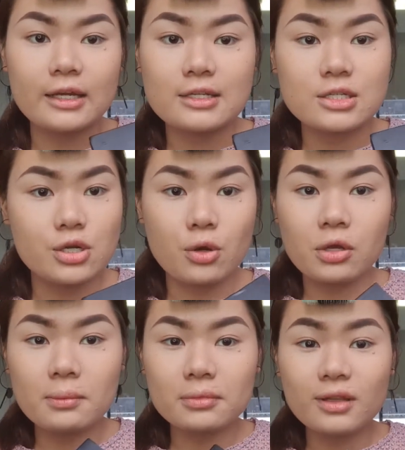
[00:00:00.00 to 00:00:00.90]
there's no
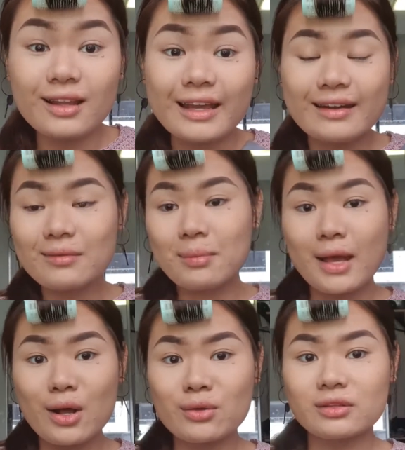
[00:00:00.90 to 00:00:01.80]
complaint
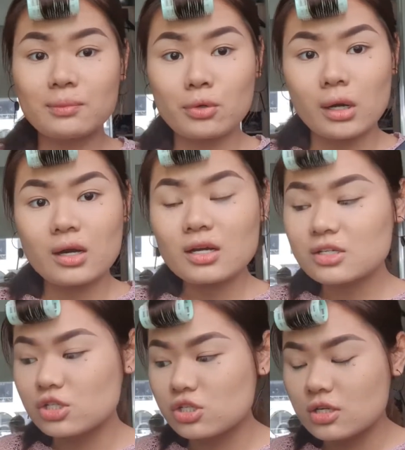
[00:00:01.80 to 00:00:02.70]
about the product,
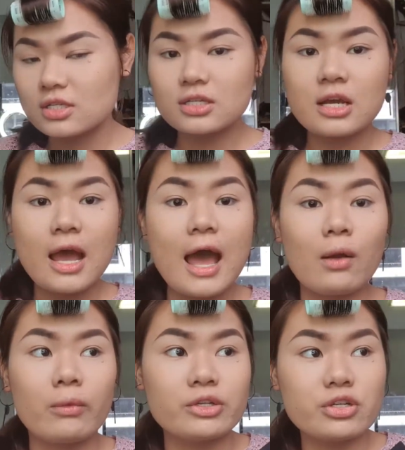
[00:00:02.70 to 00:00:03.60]
it's just I
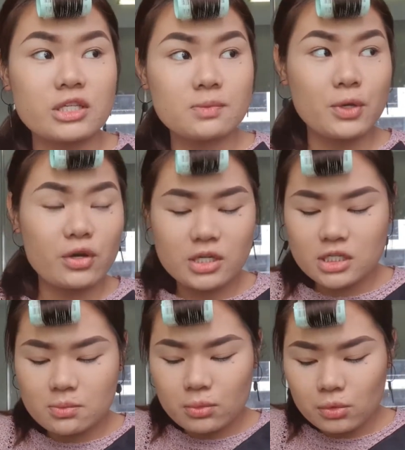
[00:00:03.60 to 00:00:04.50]
want to
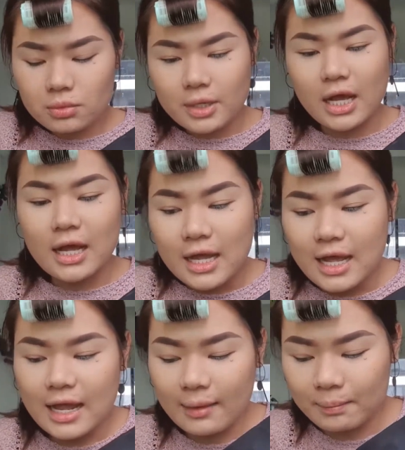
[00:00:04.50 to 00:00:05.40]
experience more, but
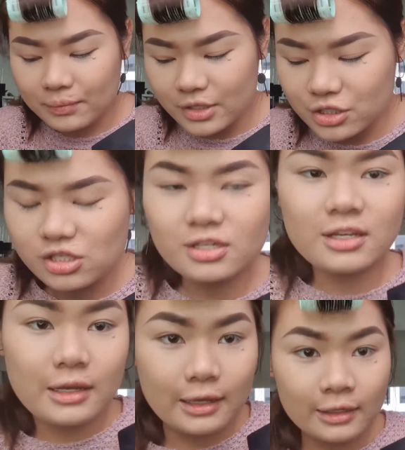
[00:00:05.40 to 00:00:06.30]
it's just
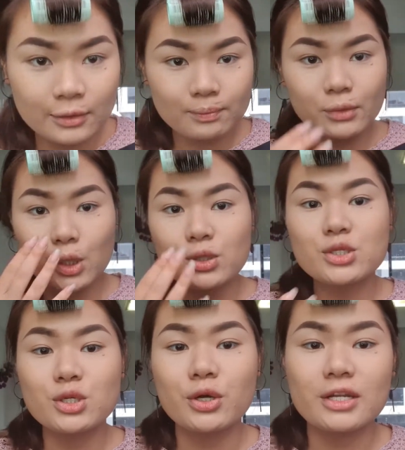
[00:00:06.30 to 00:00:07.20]
but
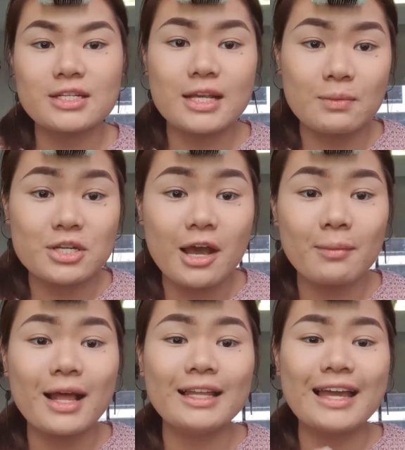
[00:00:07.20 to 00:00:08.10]
also at the same time
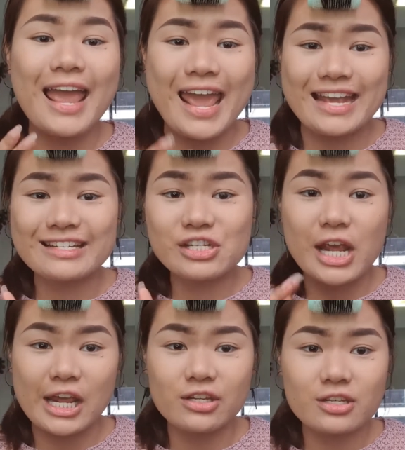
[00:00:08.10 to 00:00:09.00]
I hate
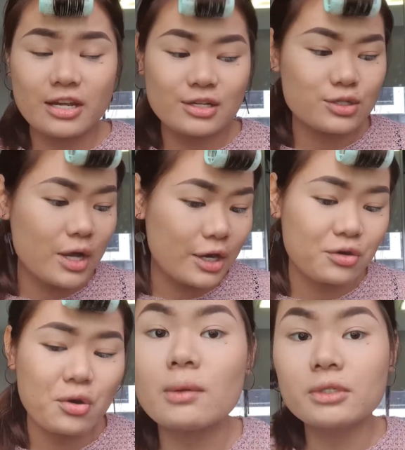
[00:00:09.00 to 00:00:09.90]
changing, so I don't
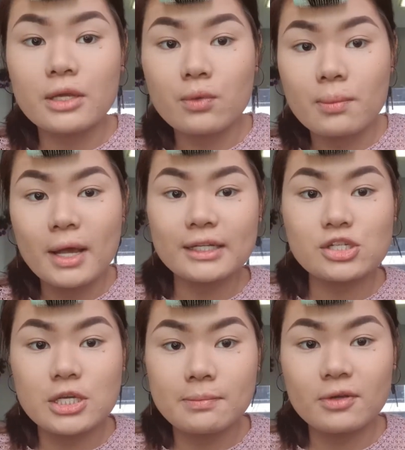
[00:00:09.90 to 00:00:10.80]
know, probably will buy the
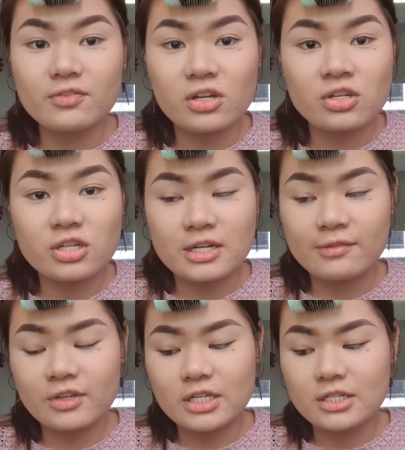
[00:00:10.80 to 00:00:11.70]
cheaper version
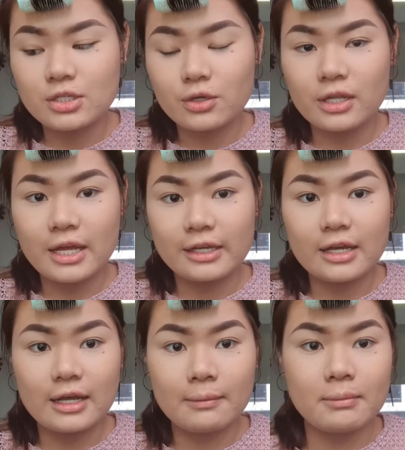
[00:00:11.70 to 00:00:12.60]
of it, so like
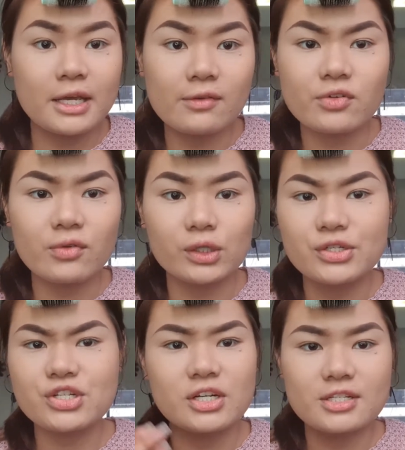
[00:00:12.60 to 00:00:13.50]
Makeup
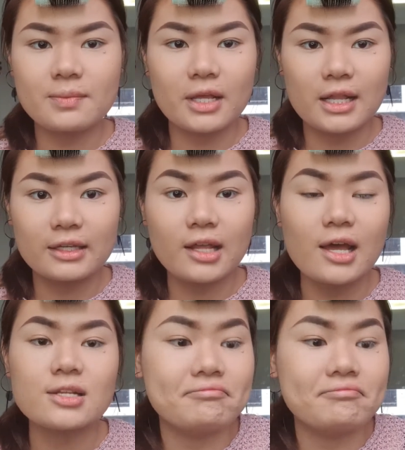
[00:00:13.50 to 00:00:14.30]
Revolution or something like that,